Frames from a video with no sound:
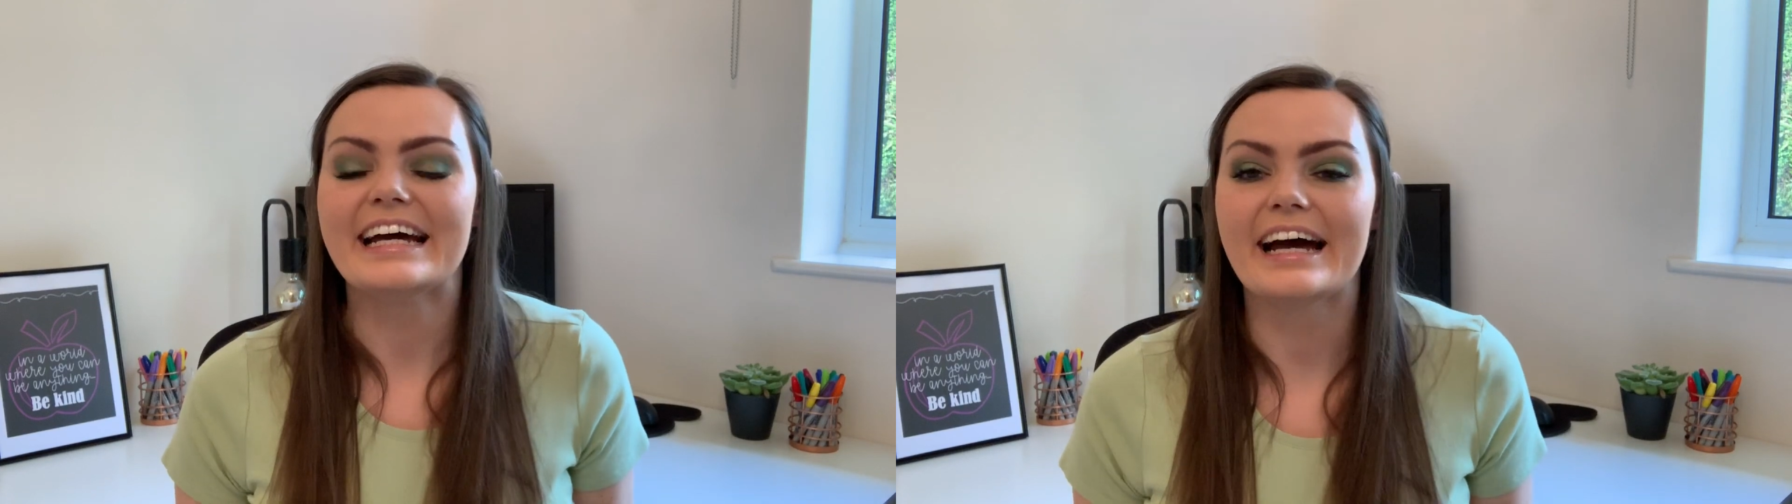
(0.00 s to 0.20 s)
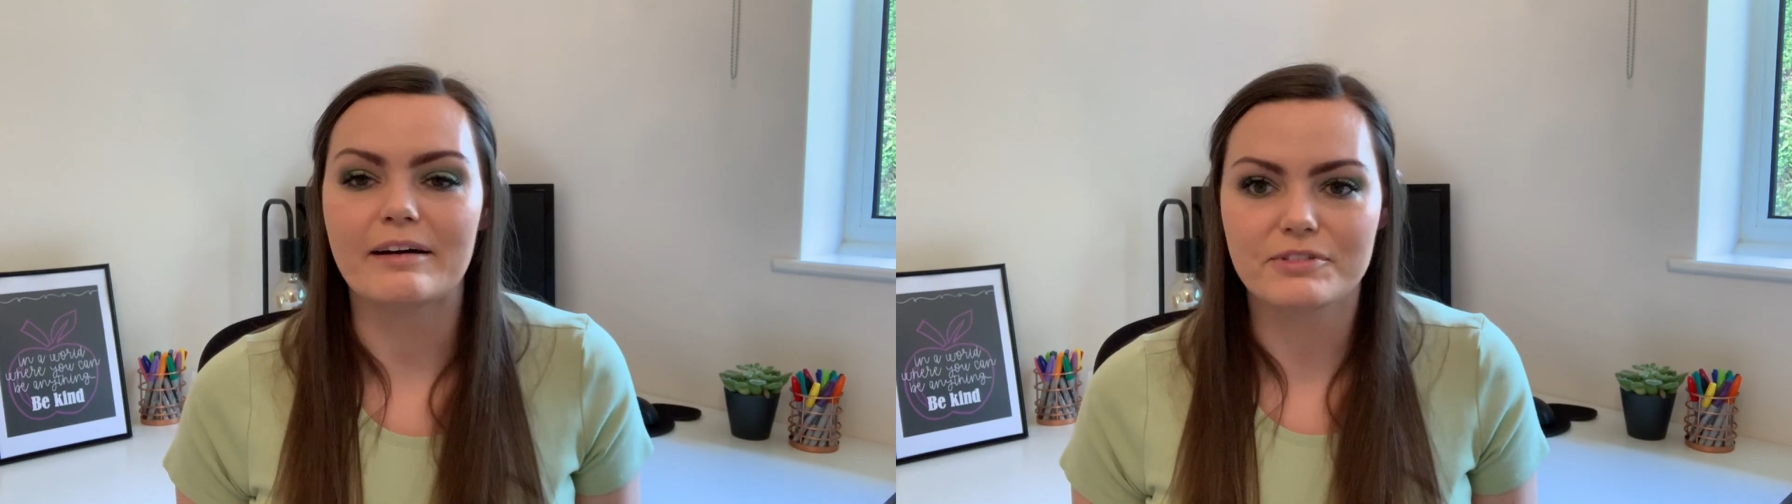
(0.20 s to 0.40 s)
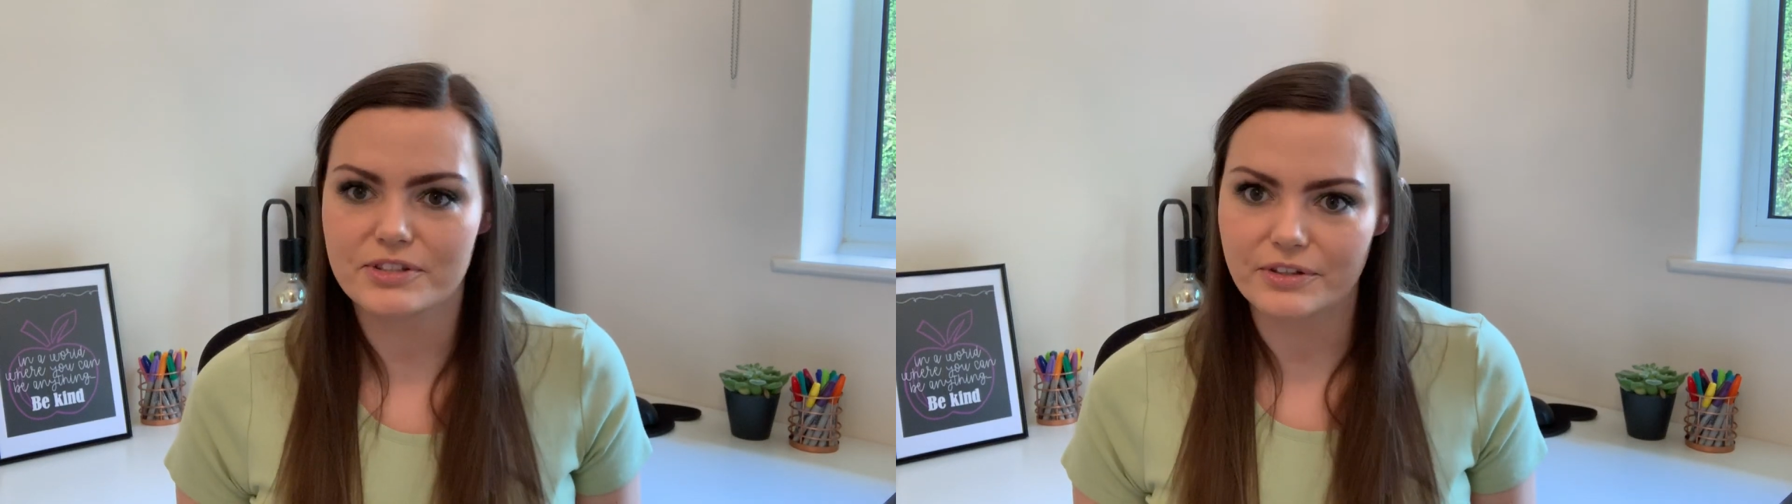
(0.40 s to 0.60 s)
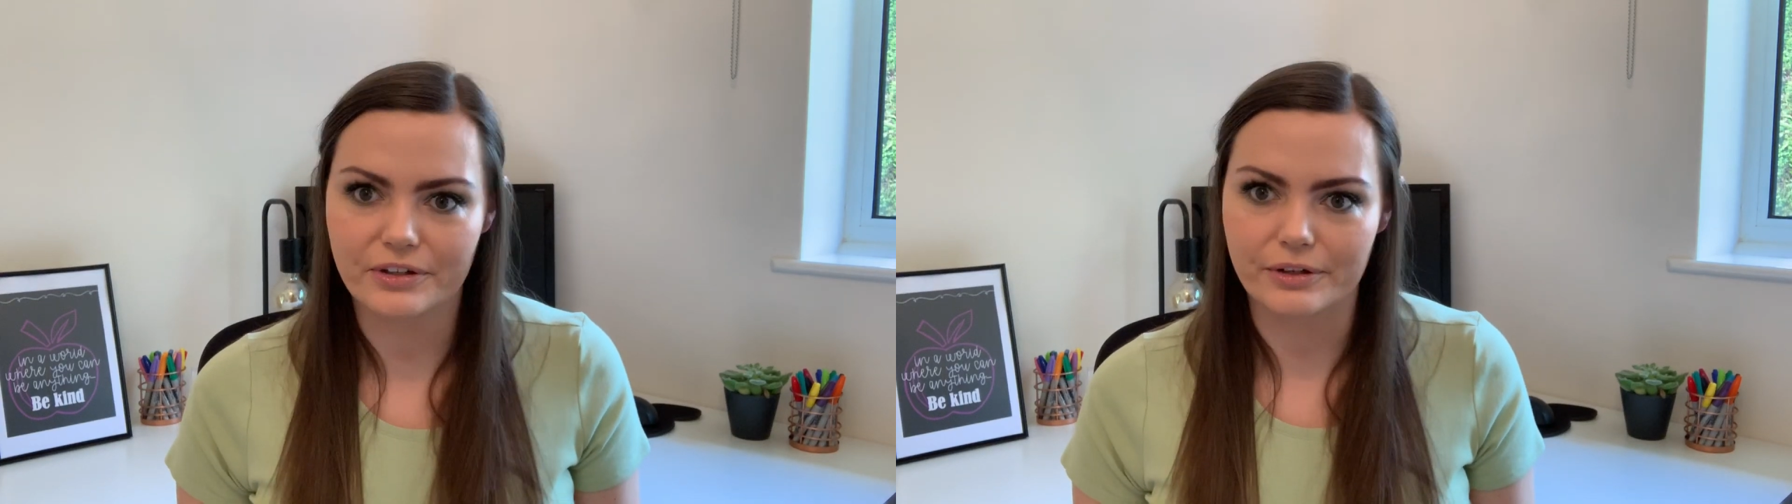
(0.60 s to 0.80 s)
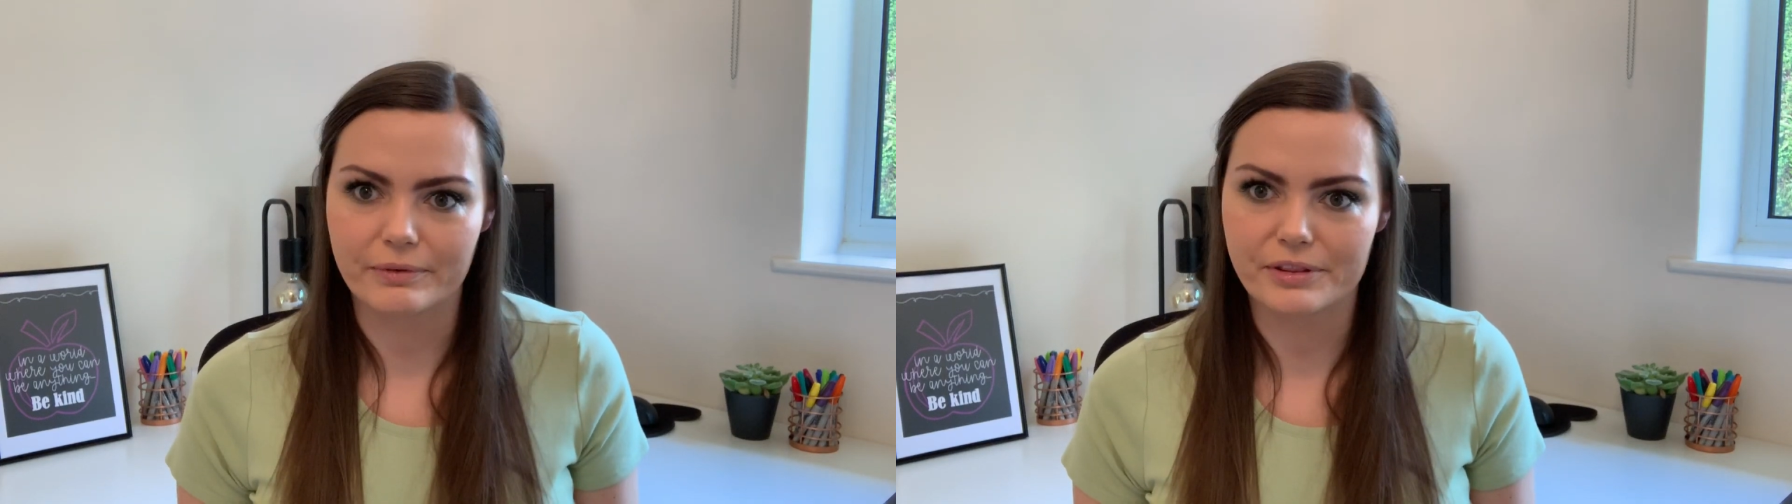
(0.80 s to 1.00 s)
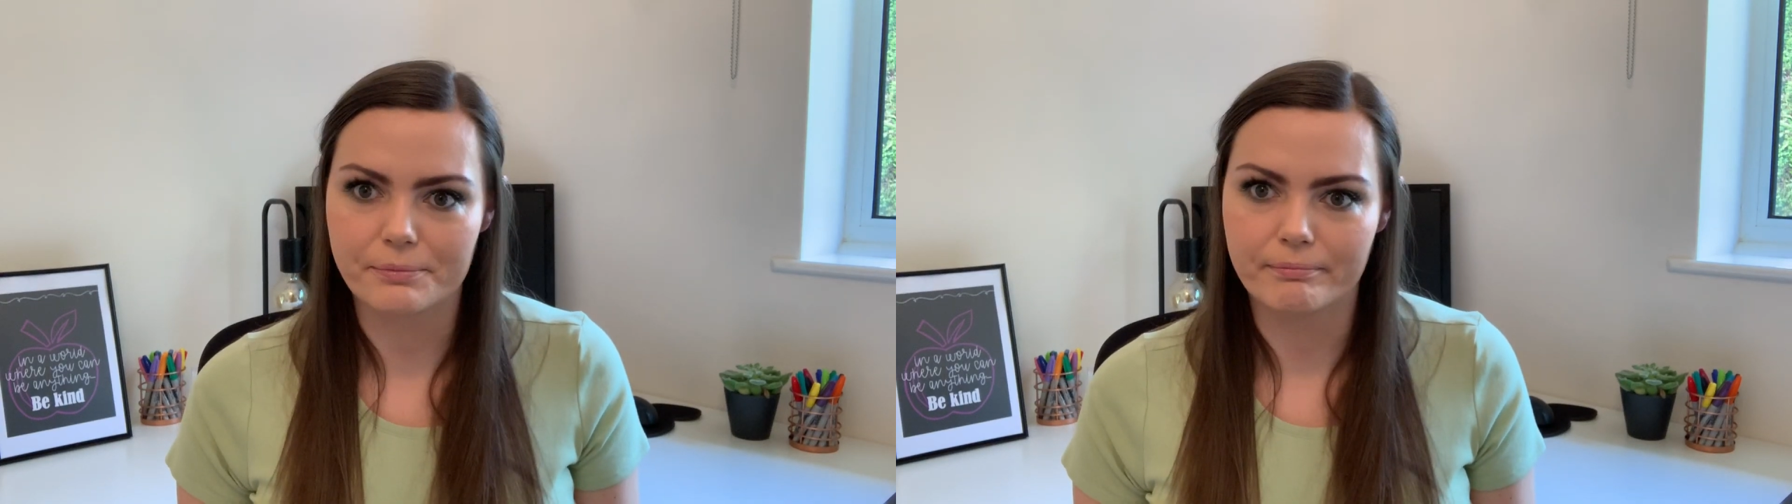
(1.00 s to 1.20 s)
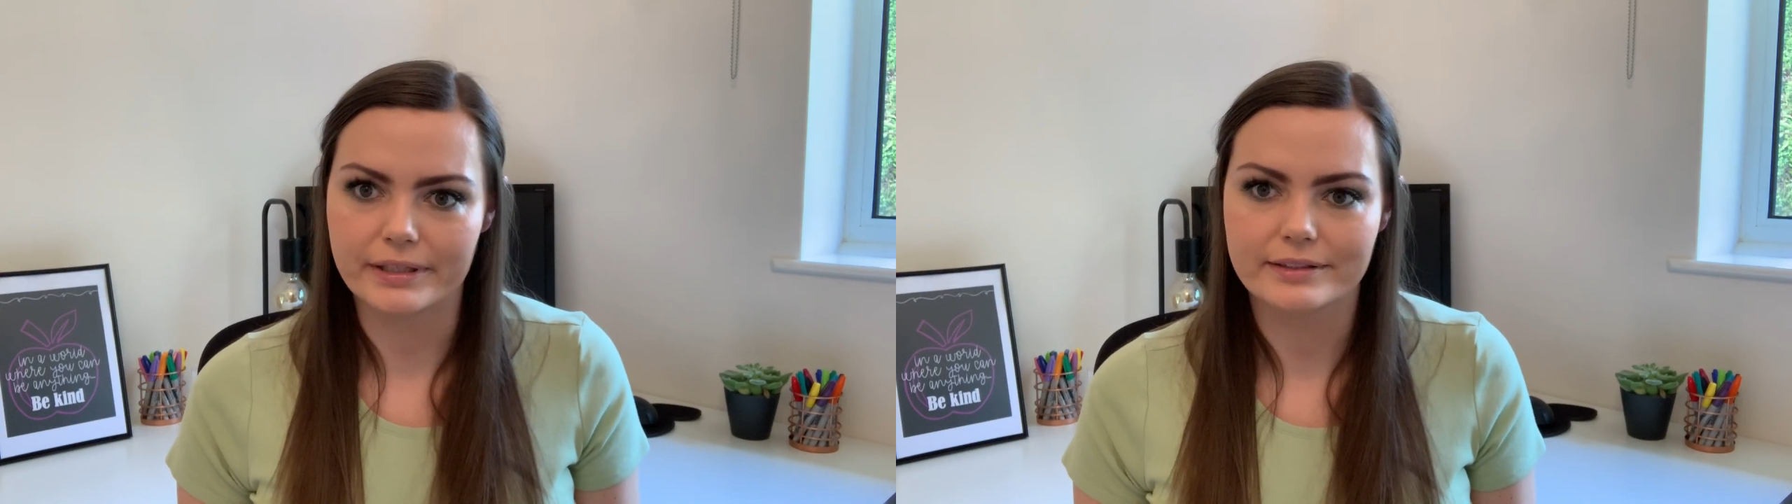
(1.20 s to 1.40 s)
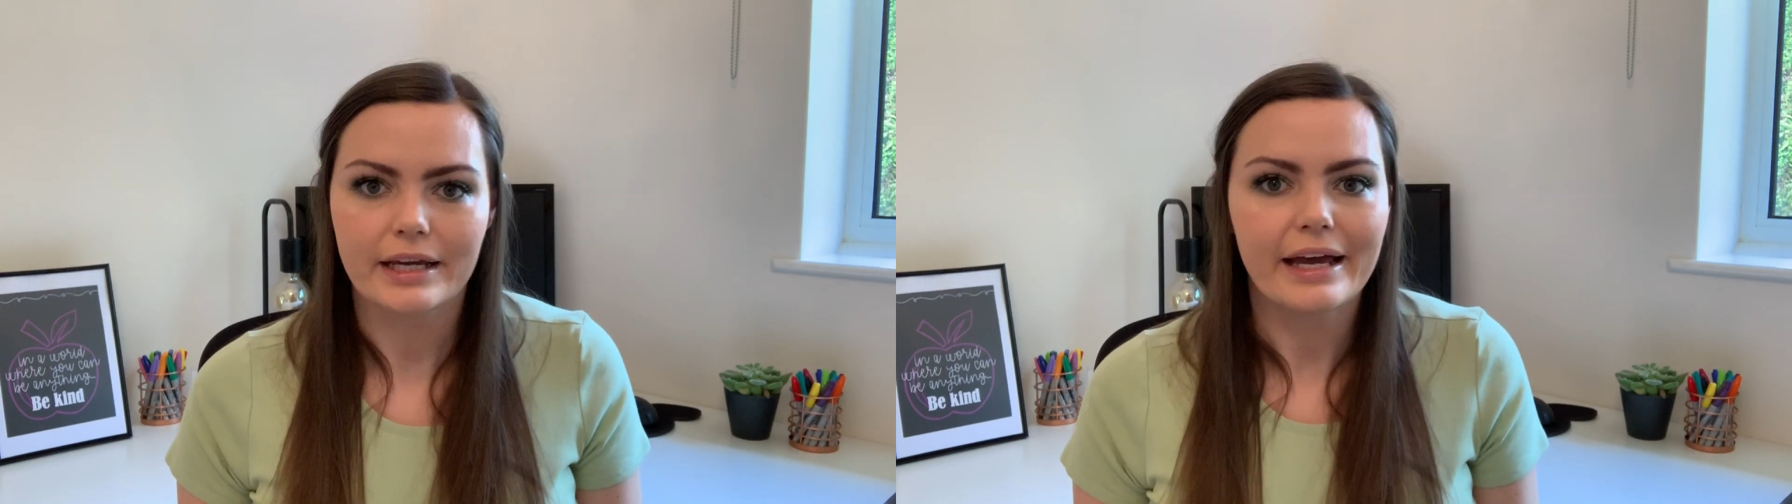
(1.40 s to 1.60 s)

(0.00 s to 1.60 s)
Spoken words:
I'm so good with numbers,